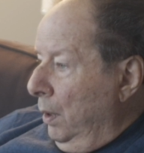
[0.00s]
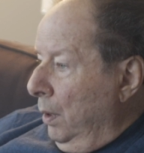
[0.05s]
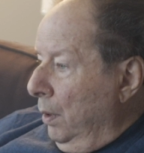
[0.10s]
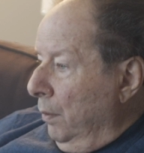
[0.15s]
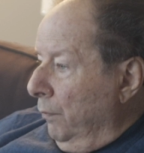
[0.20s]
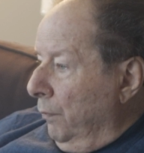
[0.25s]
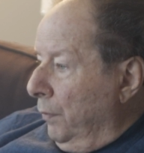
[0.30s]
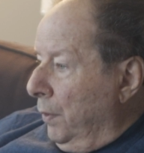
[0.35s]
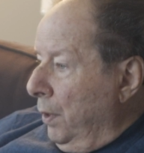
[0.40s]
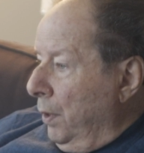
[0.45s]

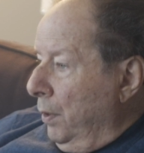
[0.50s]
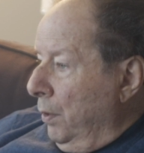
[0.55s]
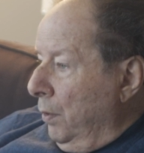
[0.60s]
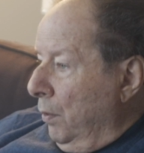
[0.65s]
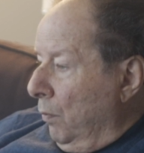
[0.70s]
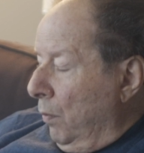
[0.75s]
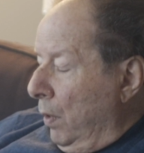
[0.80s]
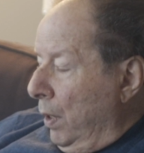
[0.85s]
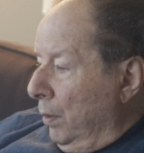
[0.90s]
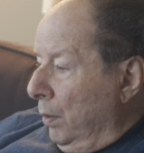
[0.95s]
of getting
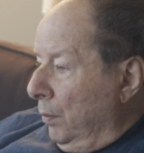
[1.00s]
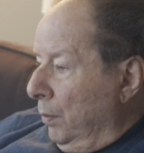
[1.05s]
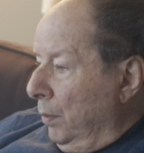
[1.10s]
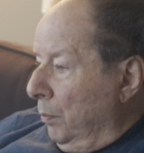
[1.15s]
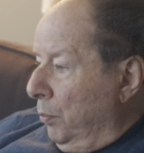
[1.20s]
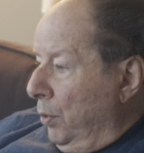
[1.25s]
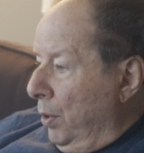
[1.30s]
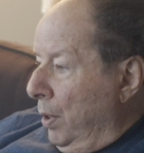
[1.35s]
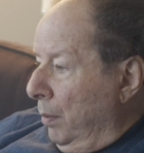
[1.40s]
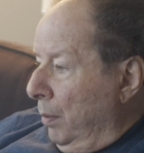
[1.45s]
around the
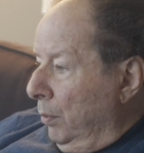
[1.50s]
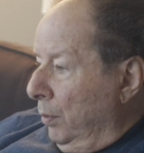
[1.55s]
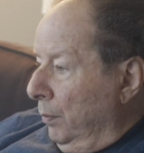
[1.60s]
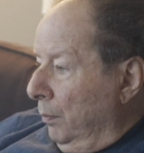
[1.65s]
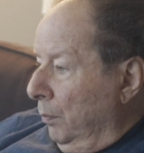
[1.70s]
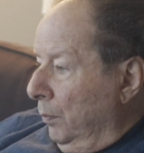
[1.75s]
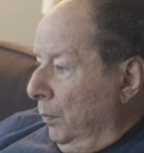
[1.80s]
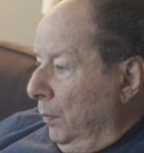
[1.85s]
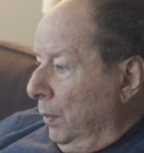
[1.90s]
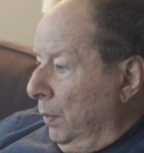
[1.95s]

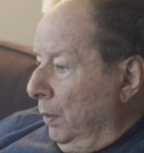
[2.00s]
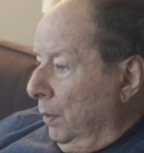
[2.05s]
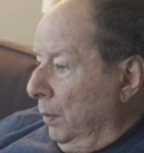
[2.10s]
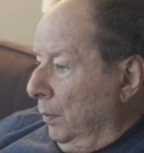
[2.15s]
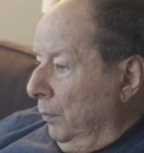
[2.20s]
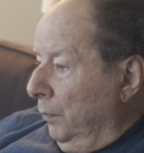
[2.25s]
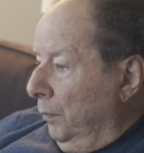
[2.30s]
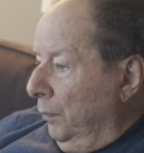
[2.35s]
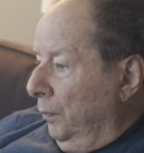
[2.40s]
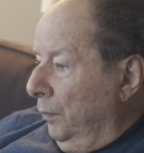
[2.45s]
problem
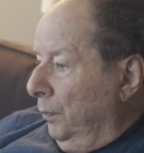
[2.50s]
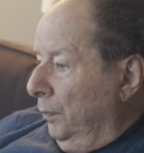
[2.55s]
of